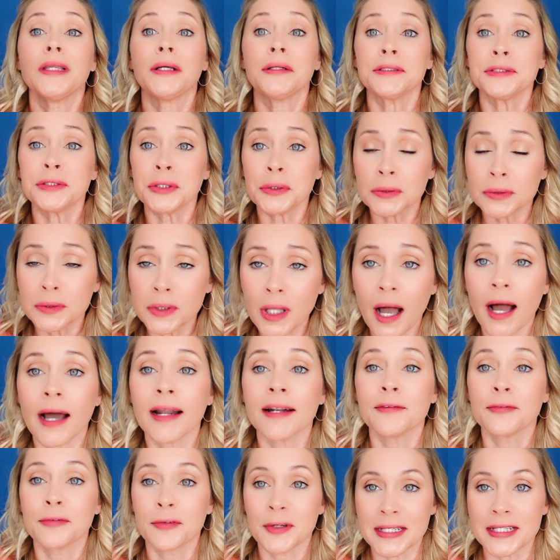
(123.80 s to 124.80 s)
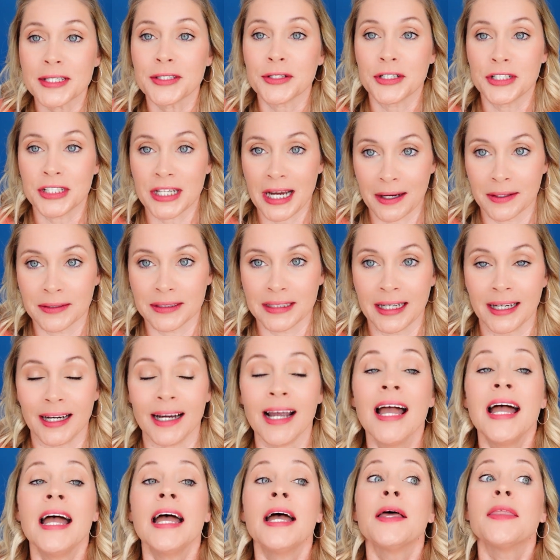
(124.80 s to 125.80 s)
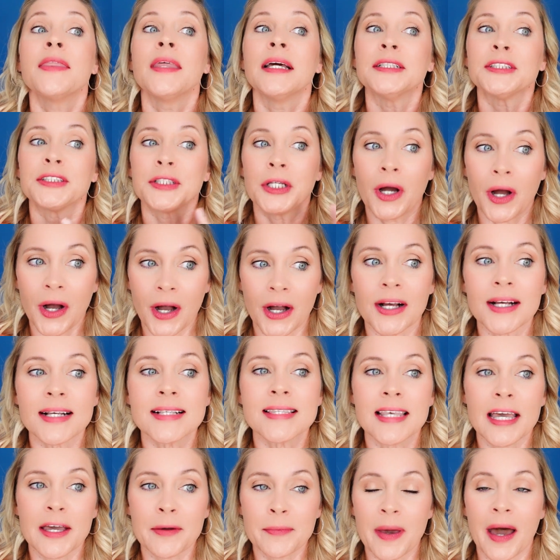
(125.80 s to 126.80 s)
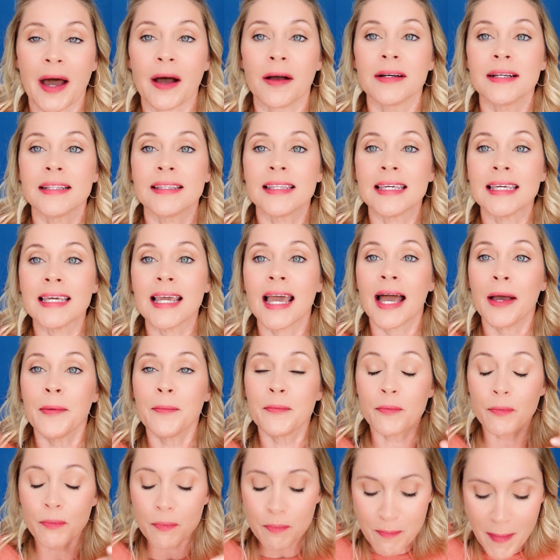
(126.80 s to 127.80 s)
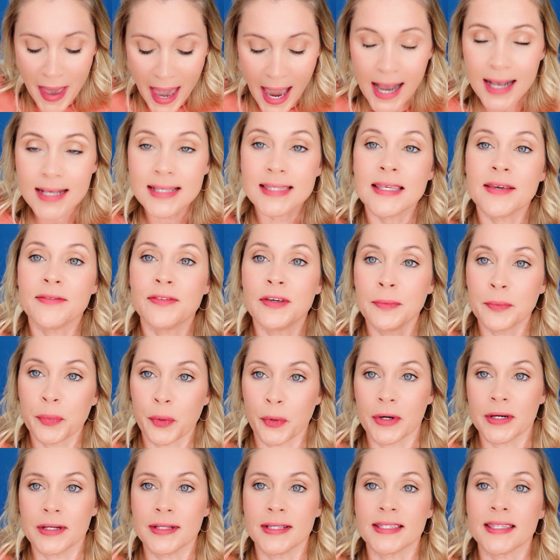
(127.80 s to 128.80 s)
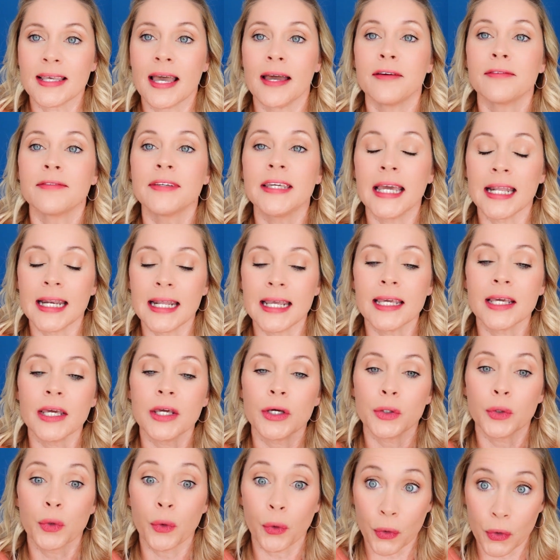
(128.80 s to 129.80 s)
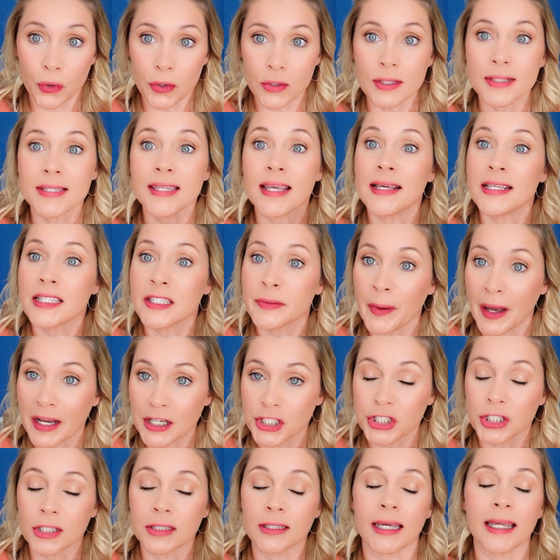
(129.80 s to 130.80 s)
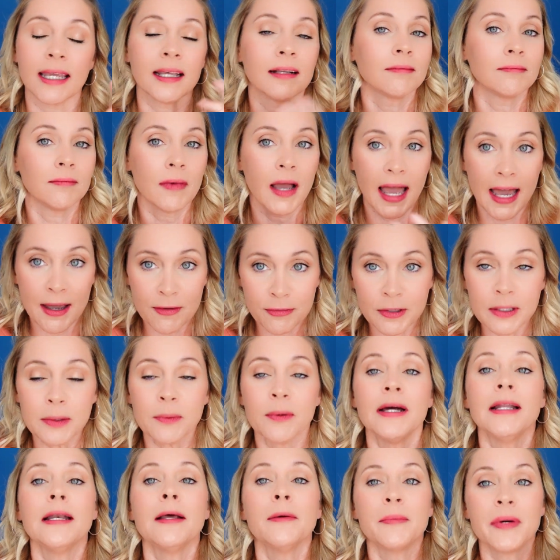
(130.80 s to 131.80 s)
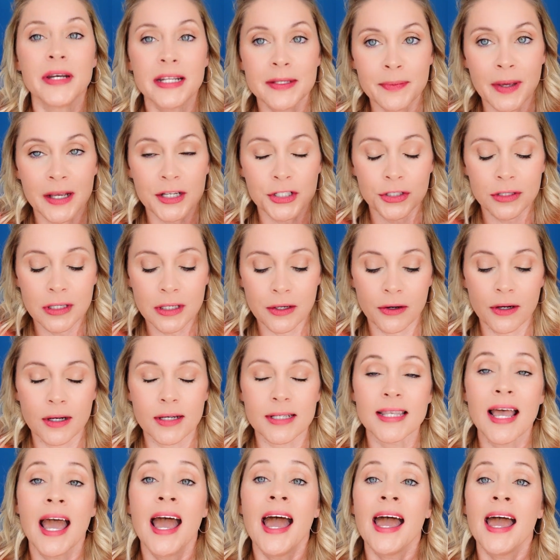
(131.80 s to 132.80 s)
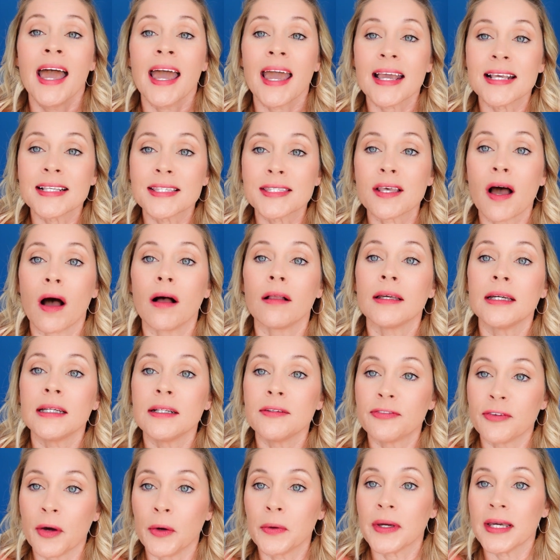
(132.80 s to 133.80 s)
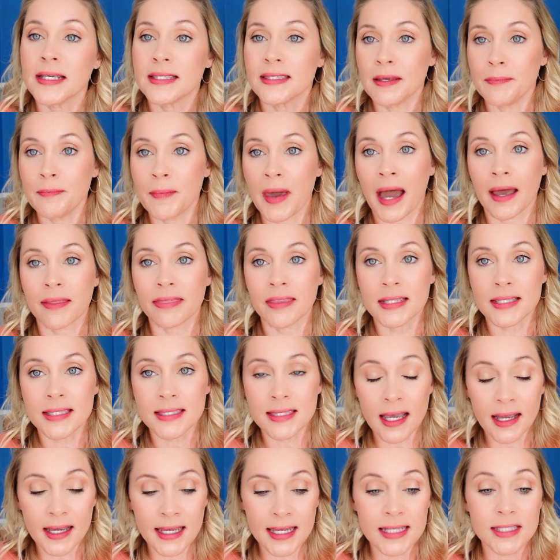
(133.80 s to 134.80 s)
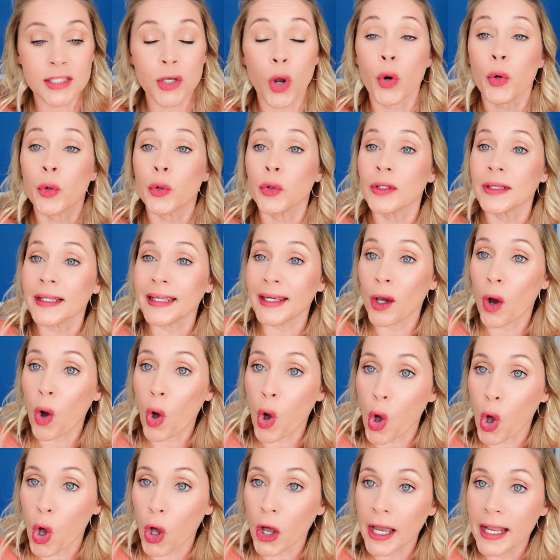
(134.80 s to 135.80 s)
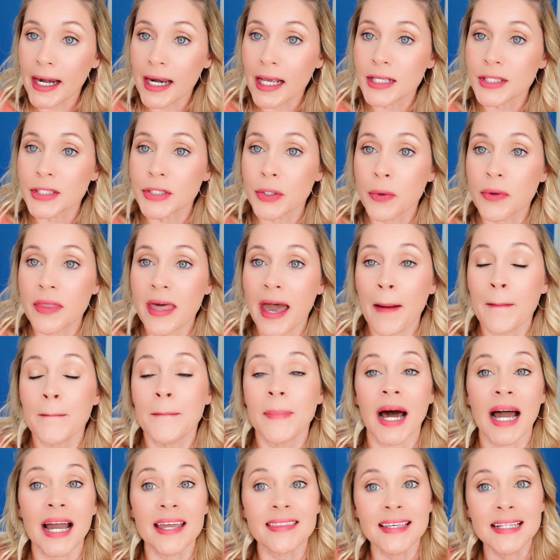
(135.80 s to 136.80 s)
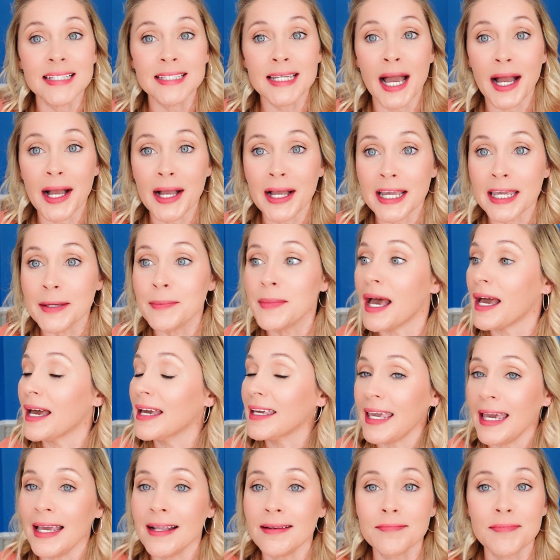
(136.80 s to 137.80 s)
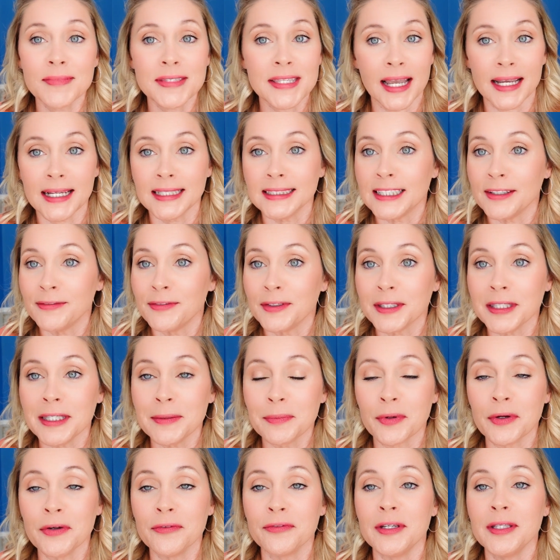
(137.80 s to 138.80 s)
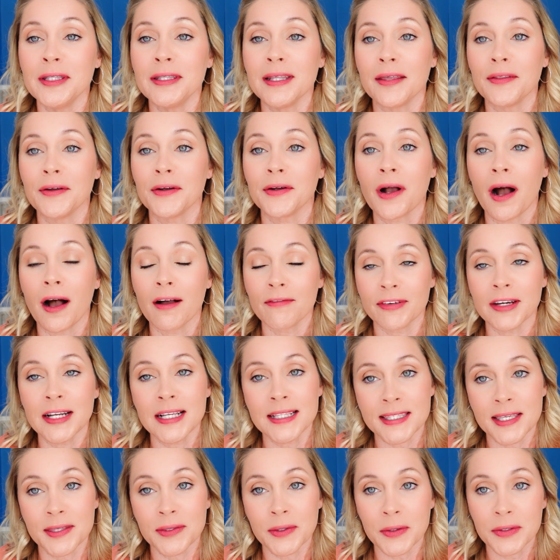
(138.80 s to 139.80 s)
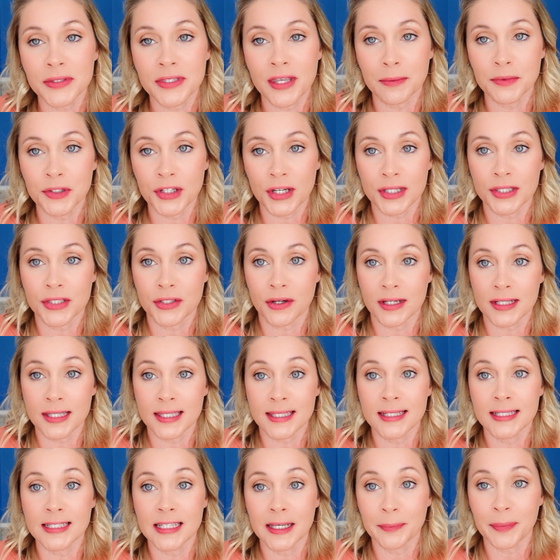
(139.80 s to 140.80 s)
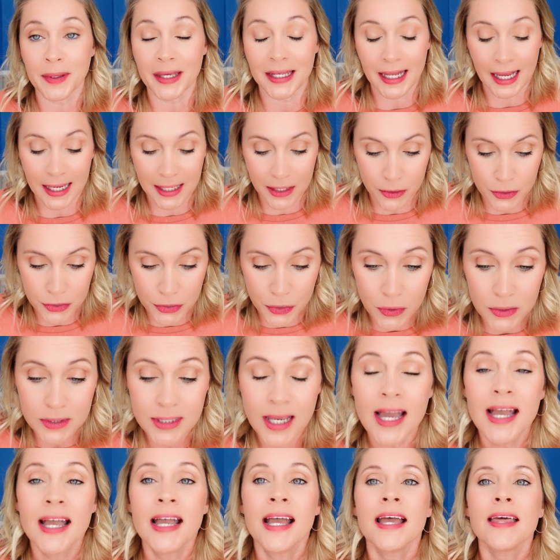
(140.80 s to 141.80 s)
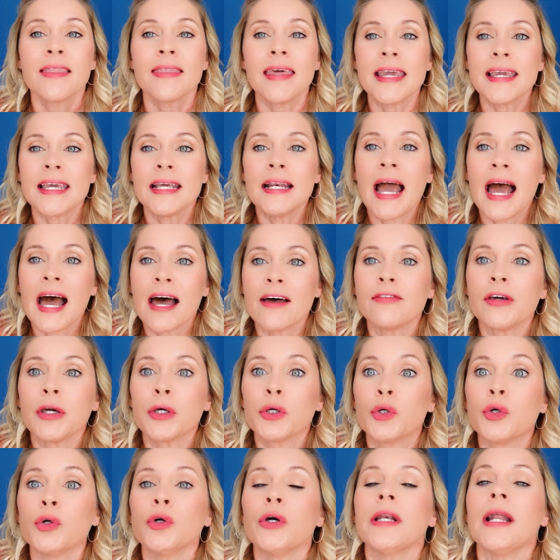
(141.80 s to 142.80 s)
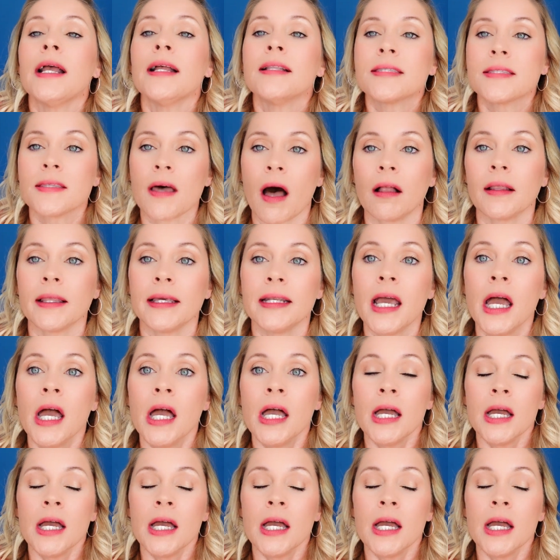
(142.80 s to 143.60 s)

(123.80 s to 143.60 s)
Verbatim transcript: There's a lot of research out there that talks about the massive importance of getting girls, especially everyone, but especially girls, a solid focus in math and science early on so that by the time, again, scientifically proven that their confidence in those subjects starts to dip at eight years old, they can have a good and solid